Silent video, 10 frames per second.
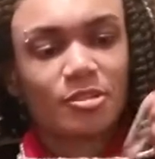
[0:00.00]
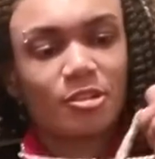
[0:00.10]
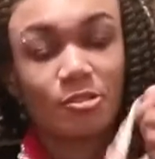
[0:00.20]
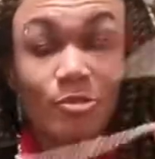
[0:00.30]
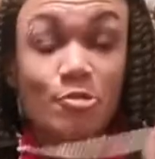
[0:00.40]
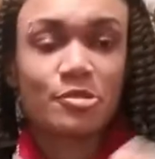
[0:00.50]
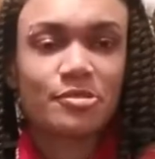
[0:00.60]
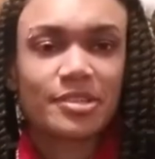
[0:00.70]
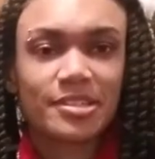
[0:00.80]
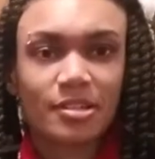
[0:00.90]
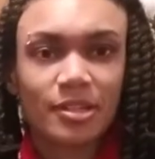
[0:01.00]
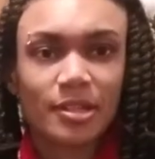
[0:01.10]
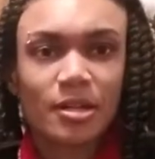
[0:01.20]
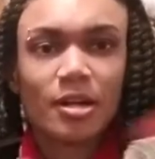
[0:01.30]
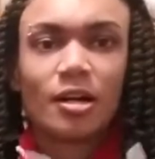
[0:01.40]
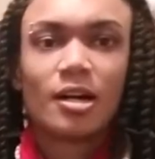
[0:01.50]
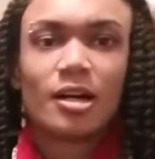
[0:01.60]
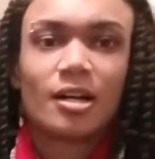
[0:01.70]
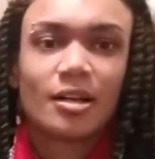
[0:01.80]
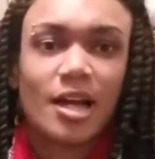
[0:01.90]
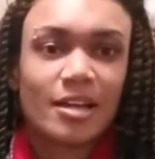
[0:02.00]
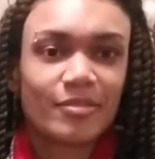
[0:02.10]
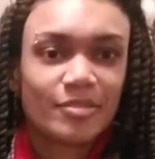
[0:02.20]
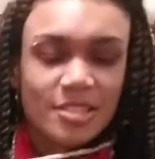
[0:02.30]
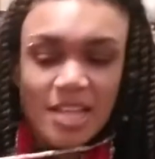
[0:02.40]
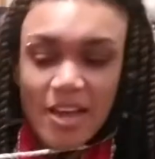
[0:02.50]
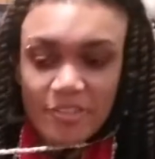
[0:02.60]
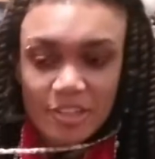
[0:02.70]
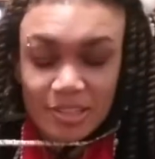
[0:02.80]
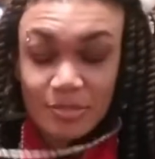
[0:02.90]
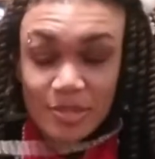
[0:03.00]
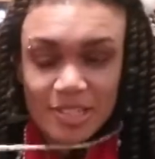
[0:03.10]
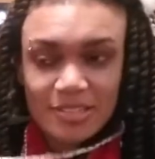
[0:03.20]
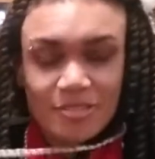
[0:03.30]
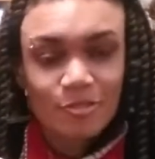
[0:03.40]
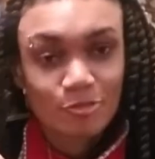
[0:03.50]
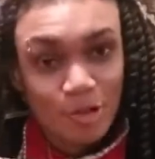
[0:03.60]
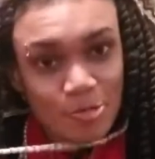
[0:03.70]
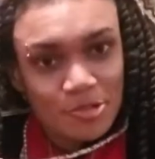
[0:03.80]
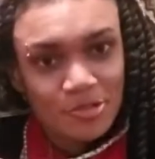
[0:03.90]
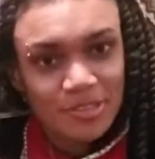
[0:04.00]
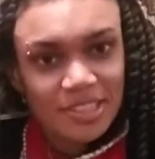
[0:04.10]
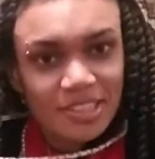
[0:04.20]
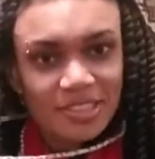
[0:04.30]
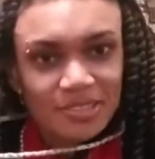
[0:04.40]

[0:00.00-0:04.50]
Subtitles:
rosary, sorry. This African bead rosary